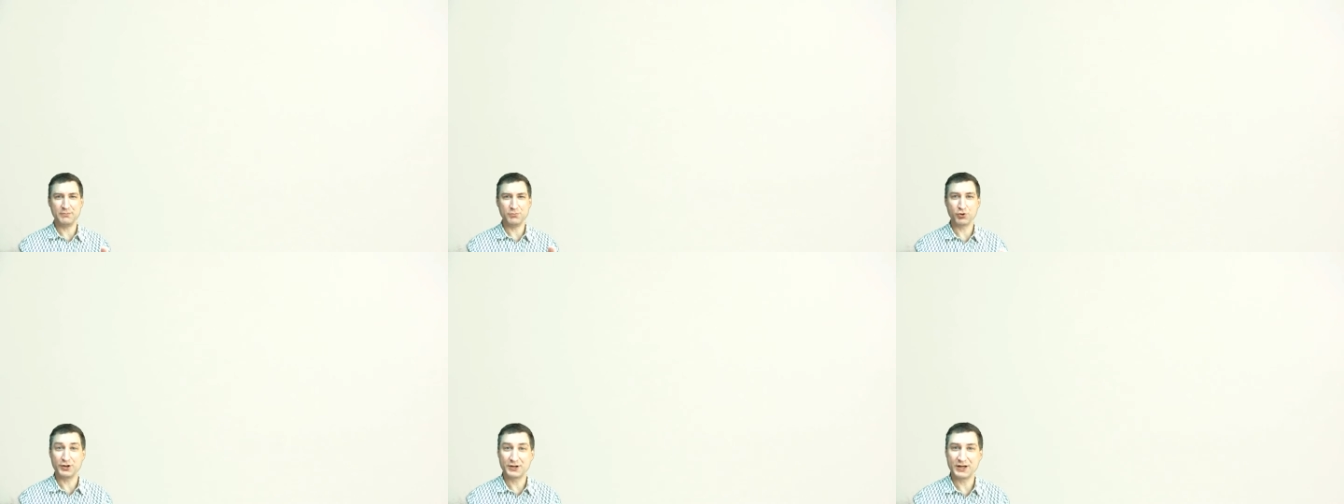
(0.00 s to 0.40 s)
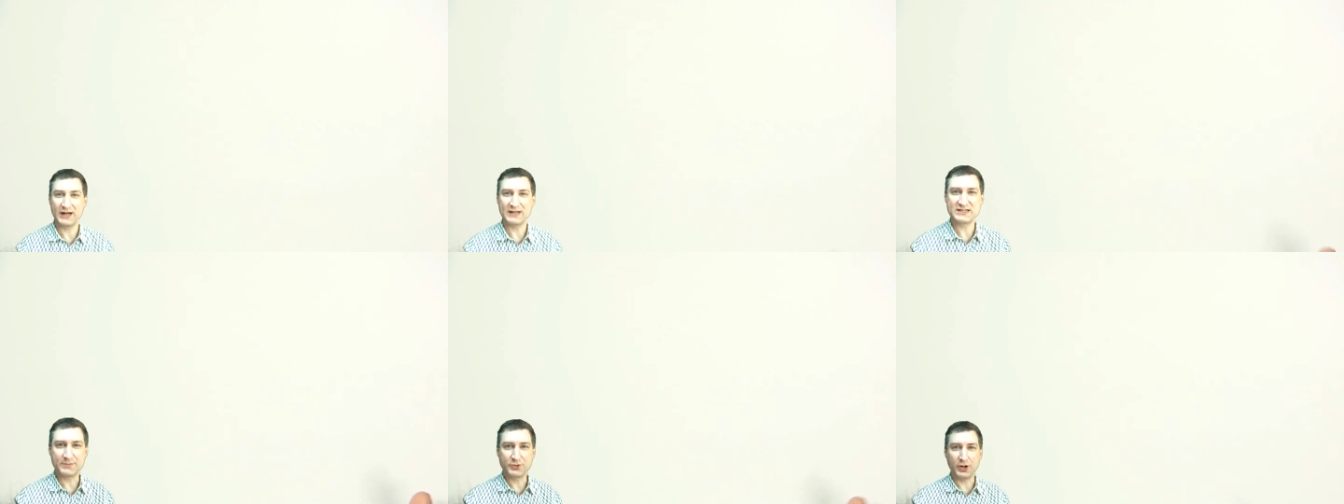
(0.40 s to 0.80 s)
important
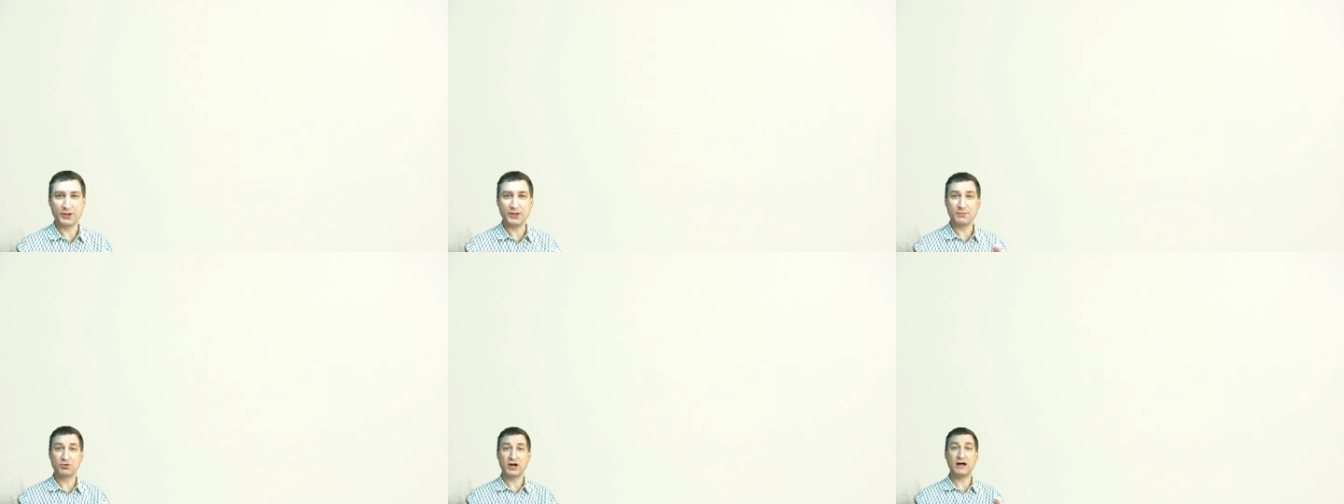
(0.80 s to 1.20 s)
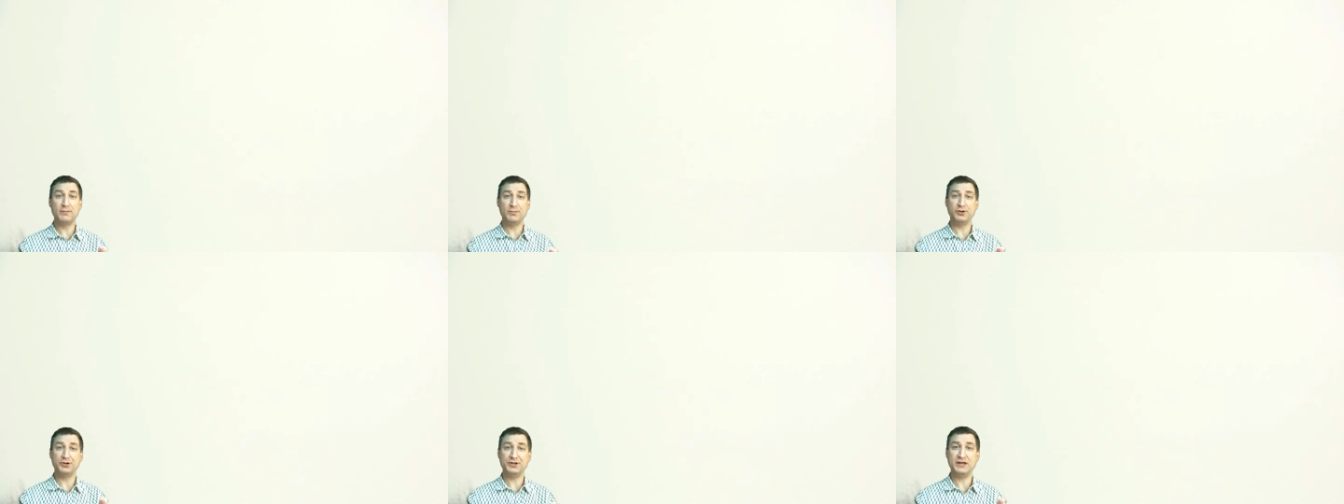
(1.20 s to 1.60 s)
concept called the
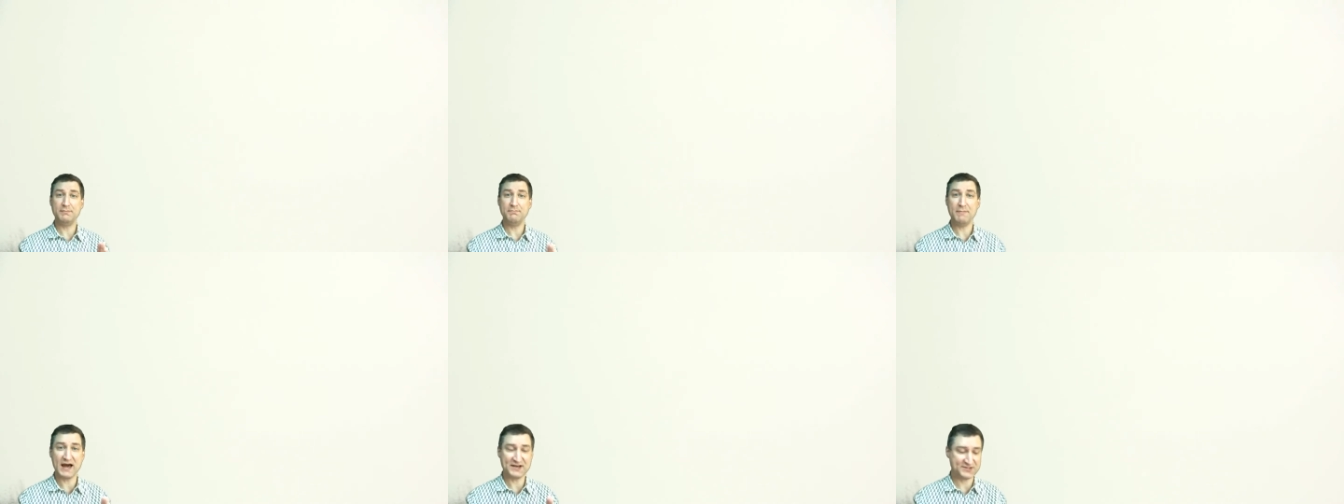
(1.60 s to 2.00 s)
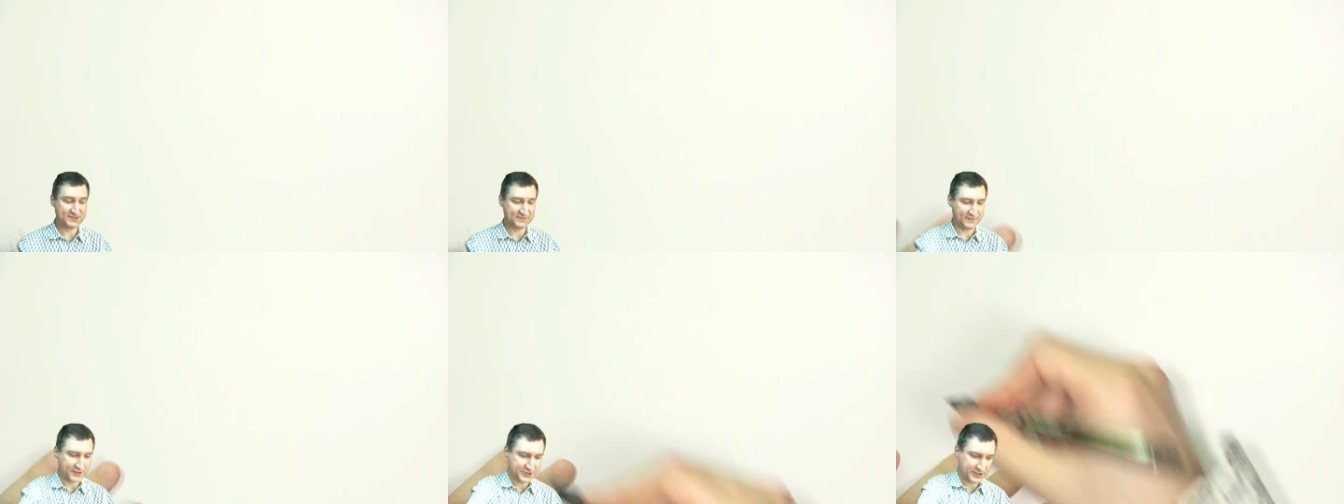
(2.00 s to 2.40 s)
probability mass
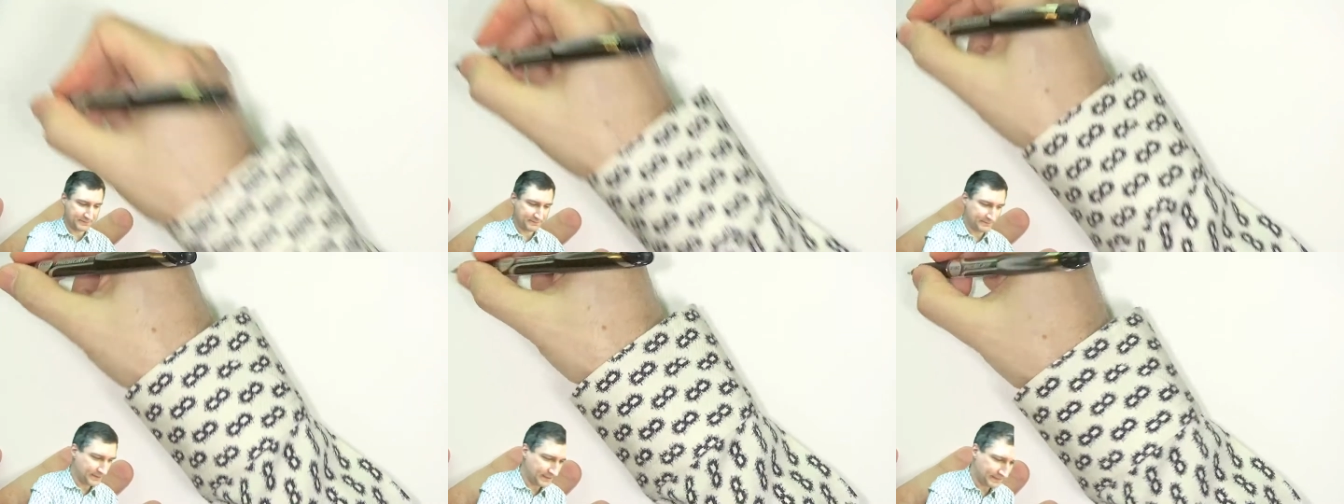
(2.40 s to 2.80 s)
function,